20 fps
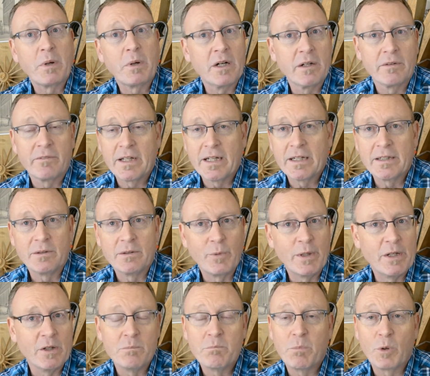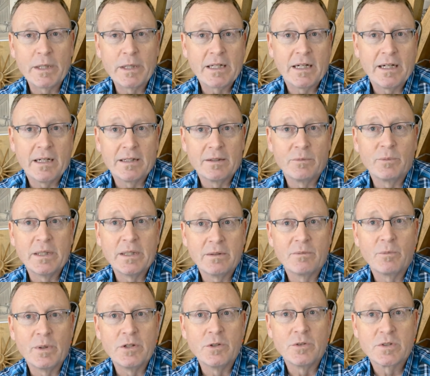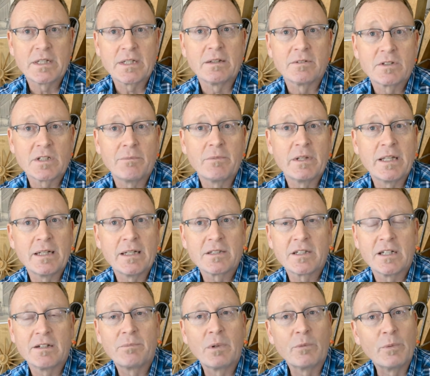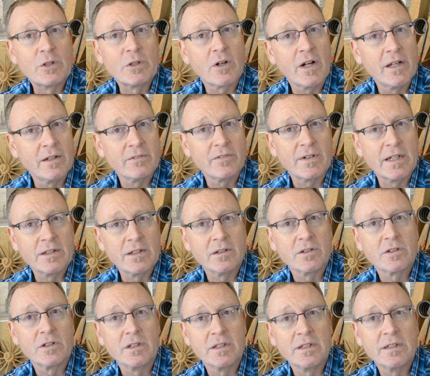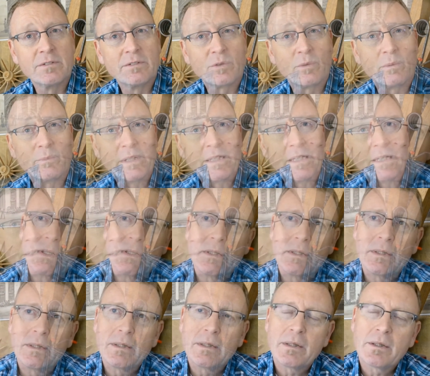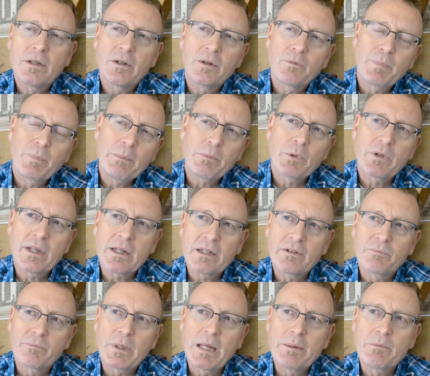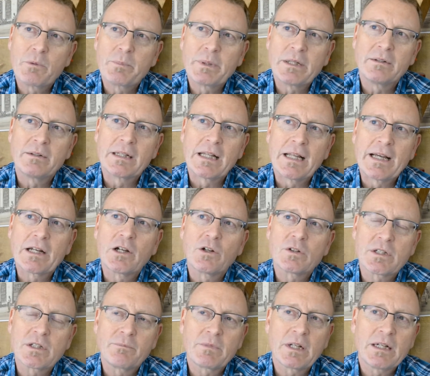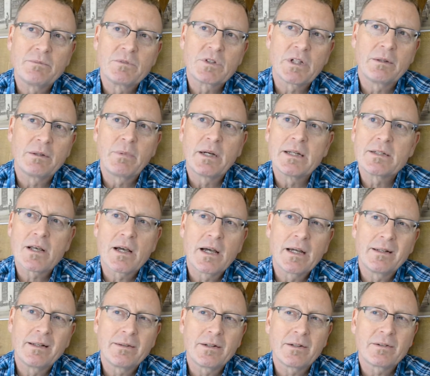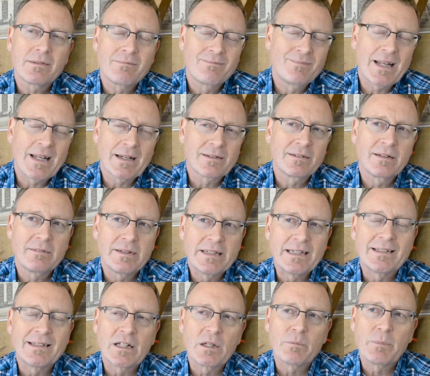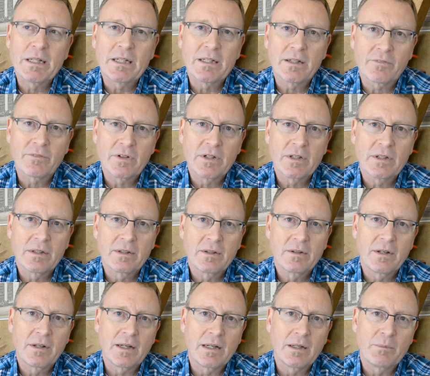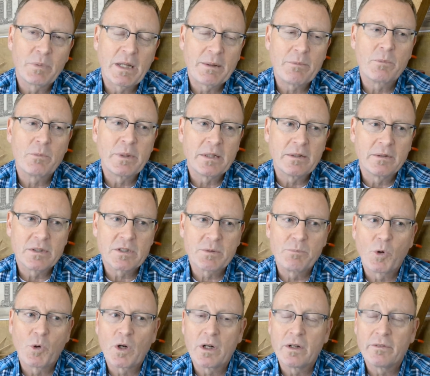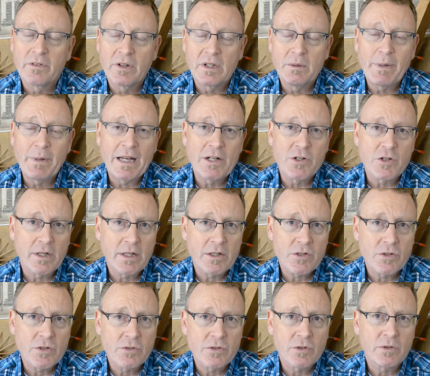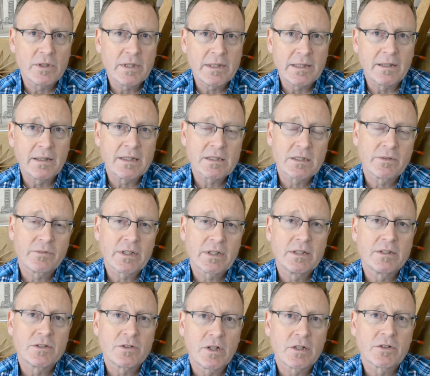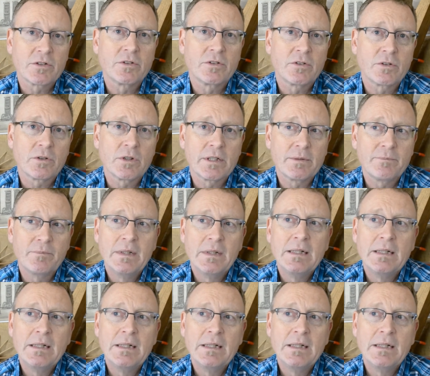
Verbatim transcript: part of that, and we don't boycott it. We, we do sell some of that stuff, but we try to find alternatives when we can. People think of Playmobil and Lego sometimes side by side, and they're technically a little bit different. Uh, Playmobil is more of an imagination toy and less of a construction toy.